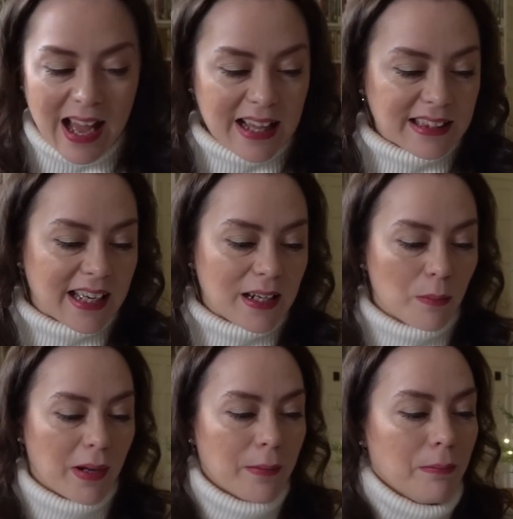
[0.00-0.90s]
And then
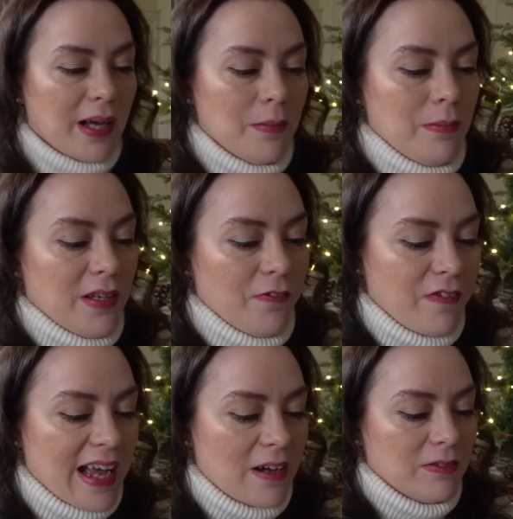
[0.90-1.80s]
my mum
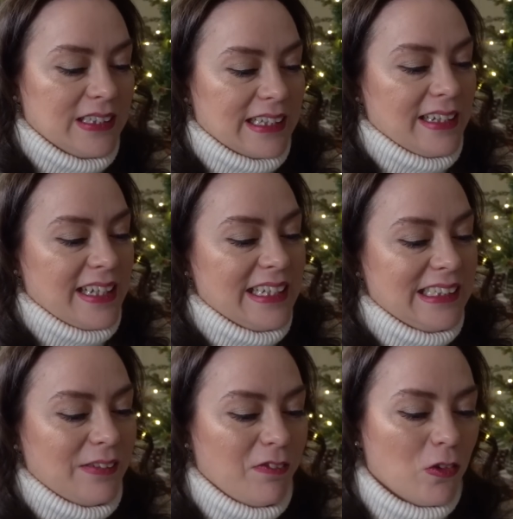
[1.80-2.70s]
found
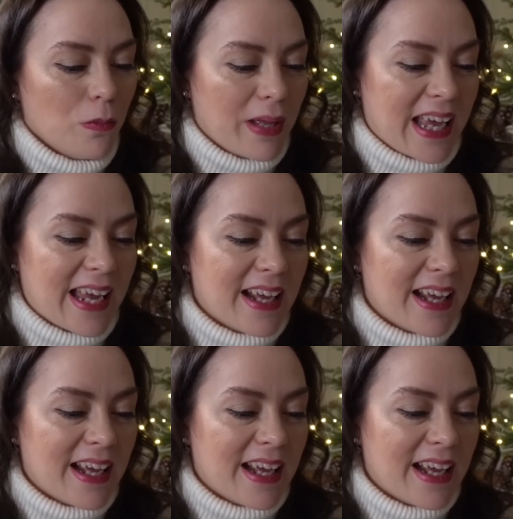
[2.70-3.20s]
this for me,